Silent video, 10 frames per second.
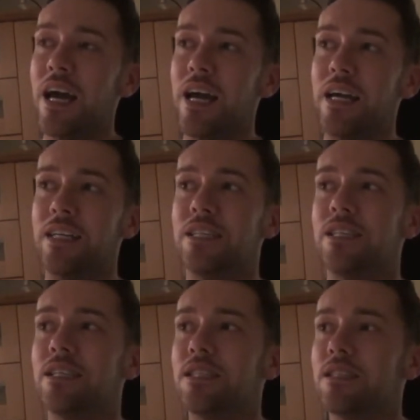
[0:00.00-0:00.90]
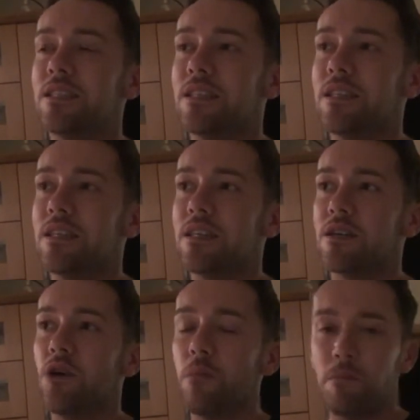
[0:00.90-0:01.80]
He's
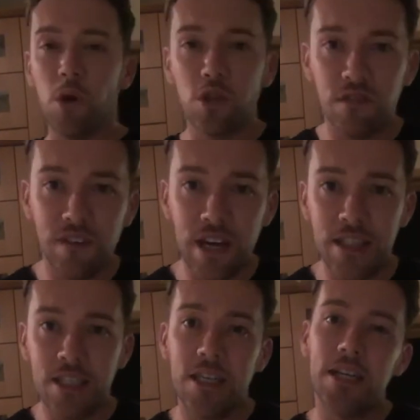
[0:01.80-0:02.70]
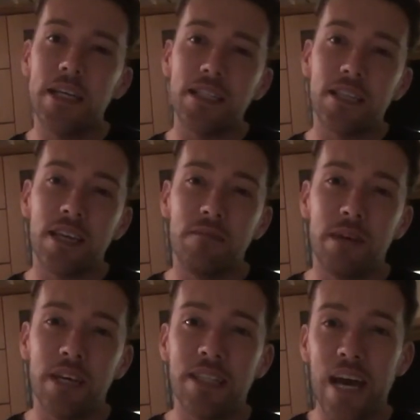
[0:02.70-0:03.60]
got me motivated, he's given
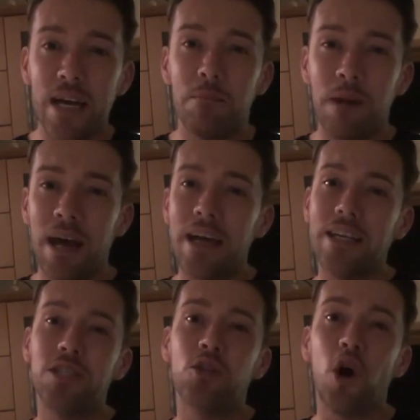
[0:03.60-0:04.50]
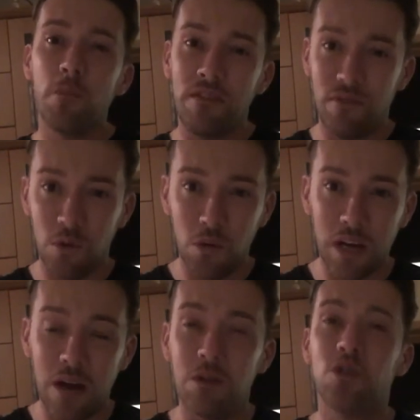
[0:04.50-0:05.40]
me a diet plan, he's sorted my food
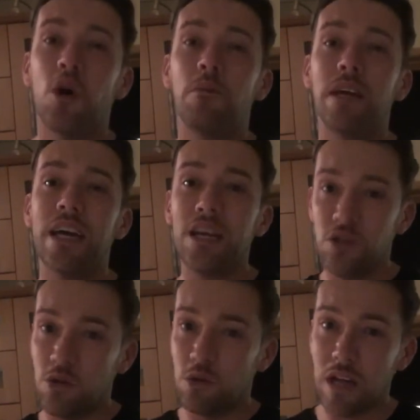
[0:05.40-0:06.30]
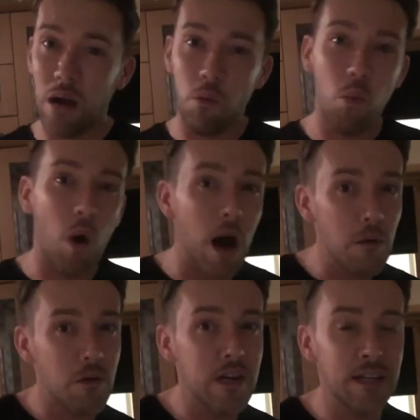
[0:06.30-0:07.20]
out, he's sorted my issues out, what I
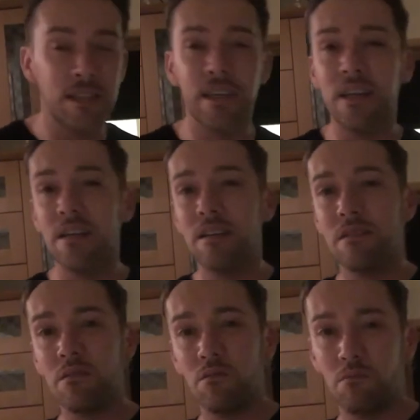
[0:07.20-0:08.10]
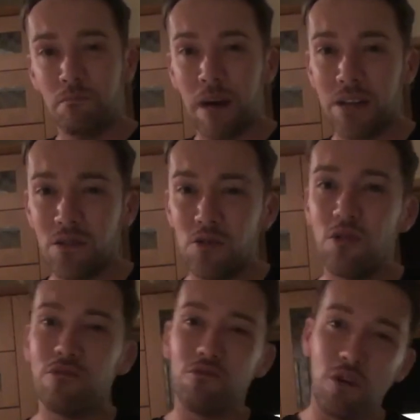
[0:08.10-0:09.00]
were eating, bad
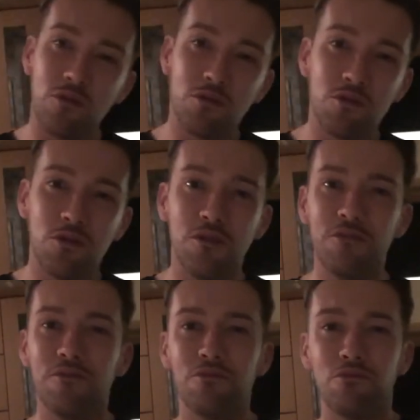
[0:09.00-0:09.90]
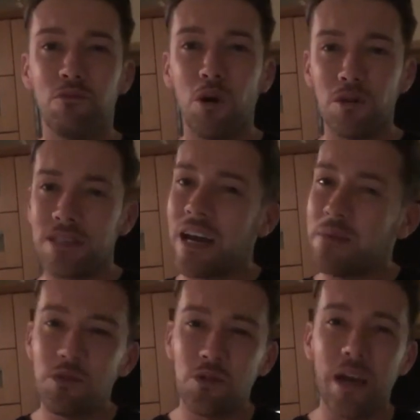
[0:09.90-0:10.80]
stuff, wrong stuff, what
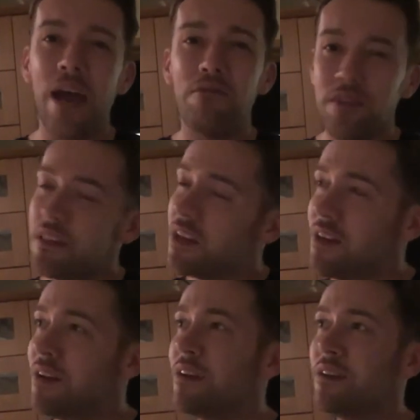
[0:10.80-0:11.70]
times to eat, everything.